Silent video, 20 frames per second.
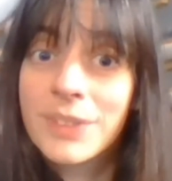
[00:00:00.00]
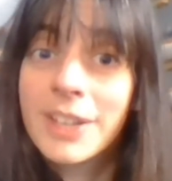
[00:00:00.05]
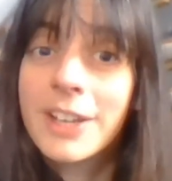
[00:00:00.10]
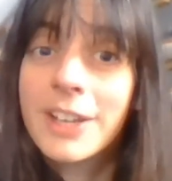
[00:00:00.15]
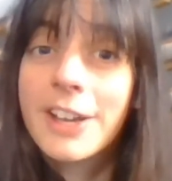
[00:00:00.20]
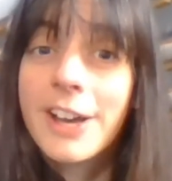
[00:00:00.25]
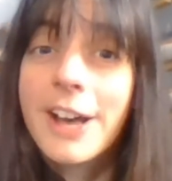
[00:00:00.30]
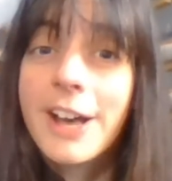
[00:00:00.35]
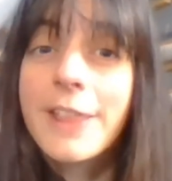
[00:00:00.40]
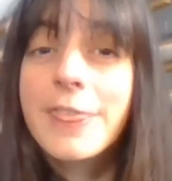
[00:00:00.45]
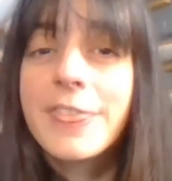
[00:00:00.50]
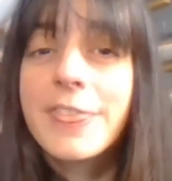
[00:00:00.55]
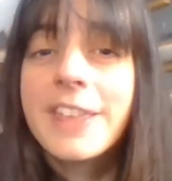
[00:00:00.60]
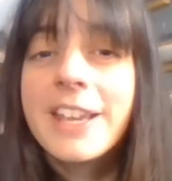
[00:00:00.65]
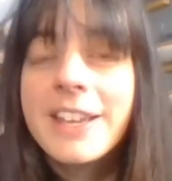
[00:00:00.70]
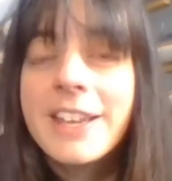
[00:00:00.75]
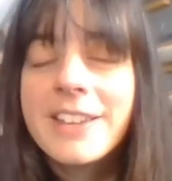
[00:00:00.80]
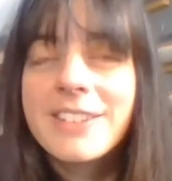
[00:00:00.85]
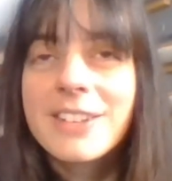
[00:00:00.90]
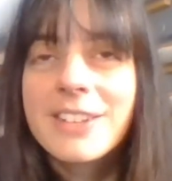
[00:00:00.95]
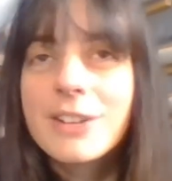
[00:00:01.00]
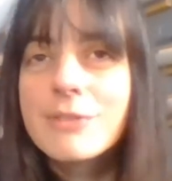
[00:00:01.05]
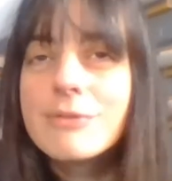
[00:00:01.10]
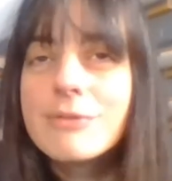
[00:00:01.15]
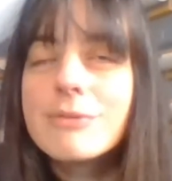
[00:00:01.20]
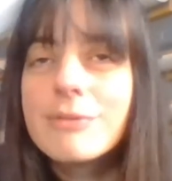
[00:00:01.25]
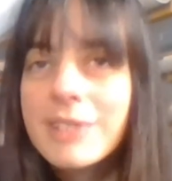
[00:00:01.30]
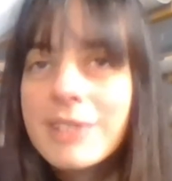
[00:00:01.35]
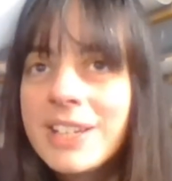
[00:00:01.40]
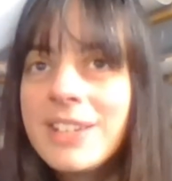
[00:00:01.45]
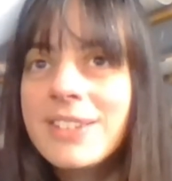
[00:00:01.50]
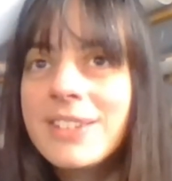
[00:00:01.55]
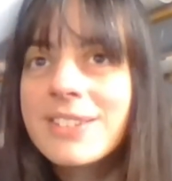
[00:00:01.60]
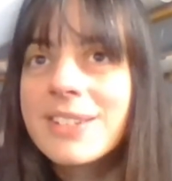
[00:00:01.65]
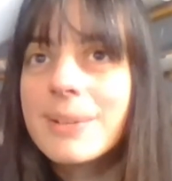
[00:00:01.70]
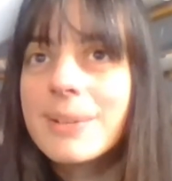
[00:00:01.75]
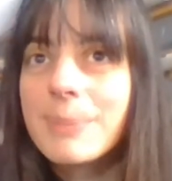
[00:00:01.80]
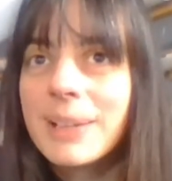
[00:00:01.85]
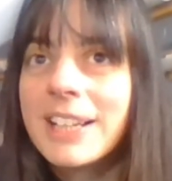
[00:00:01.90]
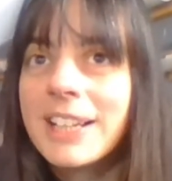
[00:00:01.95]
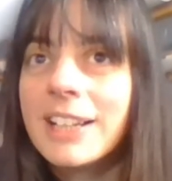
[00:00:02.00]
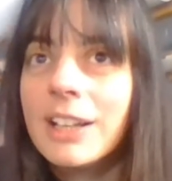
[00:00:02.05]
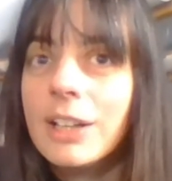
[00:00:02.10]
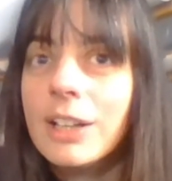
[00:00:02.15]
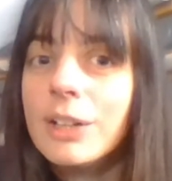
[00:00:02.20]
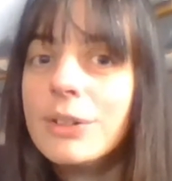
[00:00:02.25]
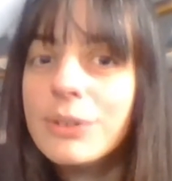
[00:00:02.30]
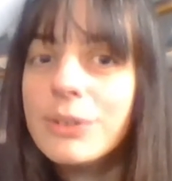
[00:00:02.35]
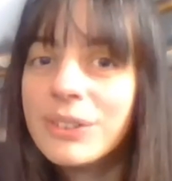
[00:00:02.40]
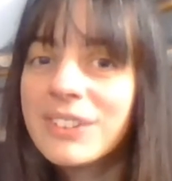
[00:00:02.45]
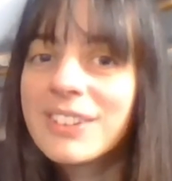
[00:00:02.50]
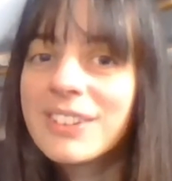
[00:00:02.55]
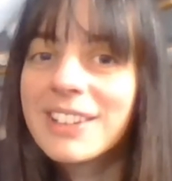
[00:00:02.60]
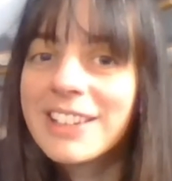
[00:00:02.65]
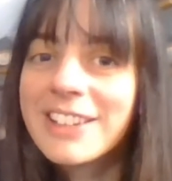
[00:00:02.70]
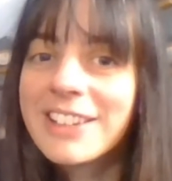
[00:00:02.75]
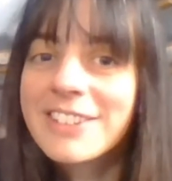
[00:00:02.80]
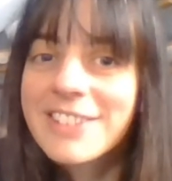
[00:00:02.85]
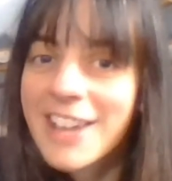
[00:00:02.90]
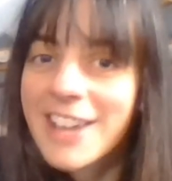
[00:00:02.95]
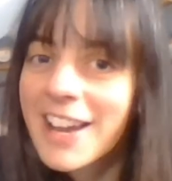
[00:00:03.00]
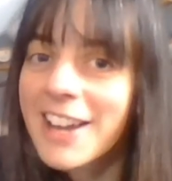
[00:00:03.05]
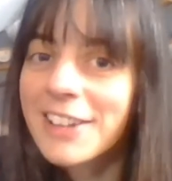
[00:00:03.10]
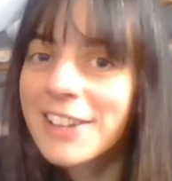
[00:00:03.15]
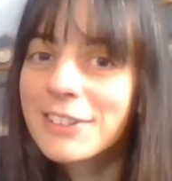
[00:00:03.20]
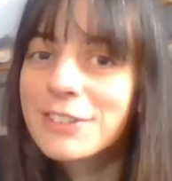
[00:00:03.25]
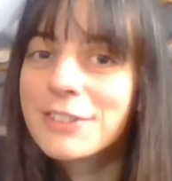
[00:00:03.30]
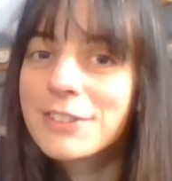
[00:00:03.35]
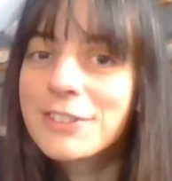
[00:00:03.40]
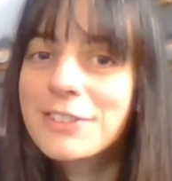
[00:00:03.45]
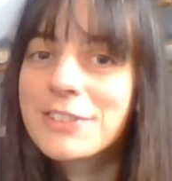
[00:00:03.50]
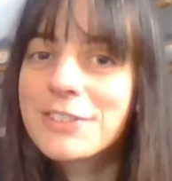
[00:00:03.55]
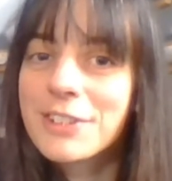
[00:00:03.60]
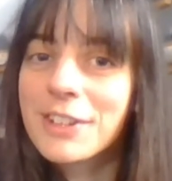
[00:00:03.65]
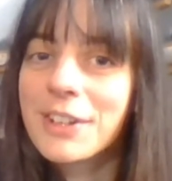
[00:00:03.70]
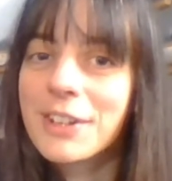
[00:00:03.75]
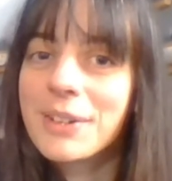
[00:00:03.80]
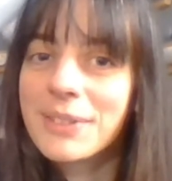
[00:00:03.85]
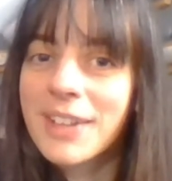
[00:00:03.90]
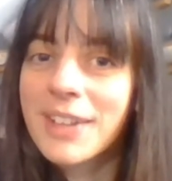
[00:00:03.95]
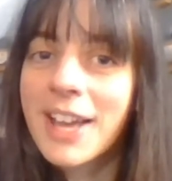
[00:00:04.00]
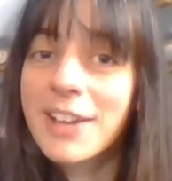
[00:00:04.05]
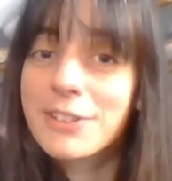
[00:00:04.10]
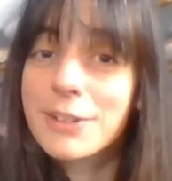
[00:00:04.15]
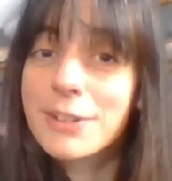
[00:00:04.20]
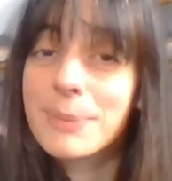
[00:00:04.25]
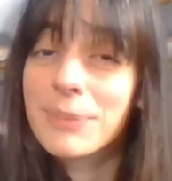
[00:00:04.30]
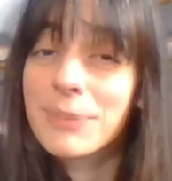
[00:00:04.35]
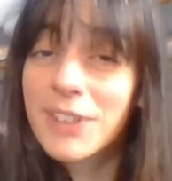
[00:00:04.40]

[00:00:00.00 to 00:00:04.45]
And these are reasonably loosely attached to those atoms.